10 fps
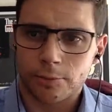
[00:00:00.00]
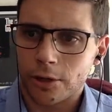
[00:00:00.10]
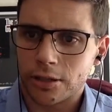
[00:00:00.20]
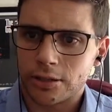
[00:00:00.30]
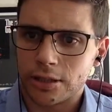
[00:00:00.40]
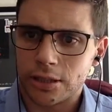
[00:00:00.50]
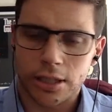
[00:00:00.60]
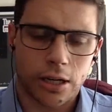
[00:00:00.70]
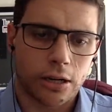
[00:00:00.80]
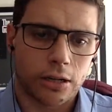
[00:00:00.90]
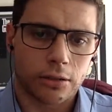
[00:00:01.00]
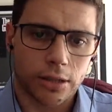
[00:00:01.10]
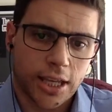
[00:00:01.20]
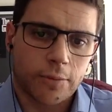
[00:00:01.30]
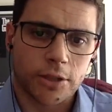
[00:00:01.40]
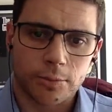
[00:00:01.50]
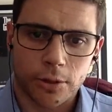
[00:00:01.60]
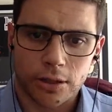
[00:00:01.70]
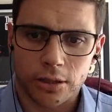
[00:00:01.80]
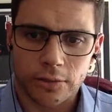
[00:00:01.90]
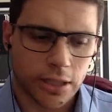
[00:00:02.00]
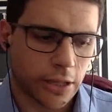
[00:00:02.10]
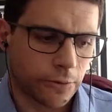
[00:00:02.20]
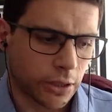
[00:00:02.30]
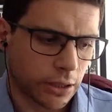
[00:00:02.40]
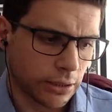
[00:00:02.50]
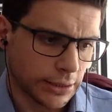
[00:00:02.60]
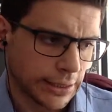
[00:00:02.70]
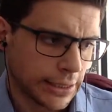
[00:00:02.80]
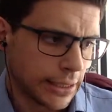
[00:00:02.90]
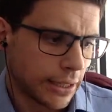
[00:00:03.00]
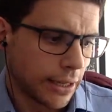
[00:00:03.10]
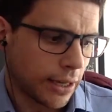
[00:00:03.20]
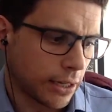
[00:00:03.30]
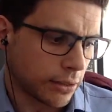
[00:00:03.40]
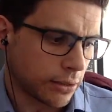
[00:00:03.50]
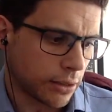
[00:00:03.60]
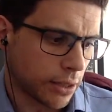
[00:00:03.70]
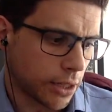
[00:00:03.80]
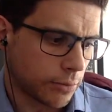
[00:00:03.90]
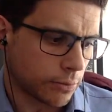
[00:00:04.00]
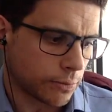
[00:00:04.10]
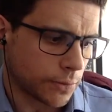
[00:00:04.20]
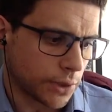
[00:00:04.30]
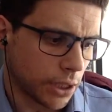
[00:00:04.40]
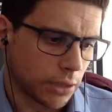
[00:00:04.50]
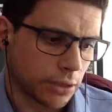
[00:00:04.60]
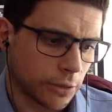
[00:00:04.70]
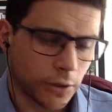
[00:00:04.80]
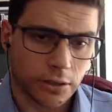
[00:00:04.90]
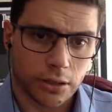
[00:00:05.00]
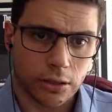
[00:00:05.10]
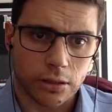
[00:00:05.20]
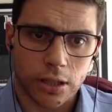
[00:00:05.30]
party, the Capitalist Party of South Africa. And so yeah, so far so good.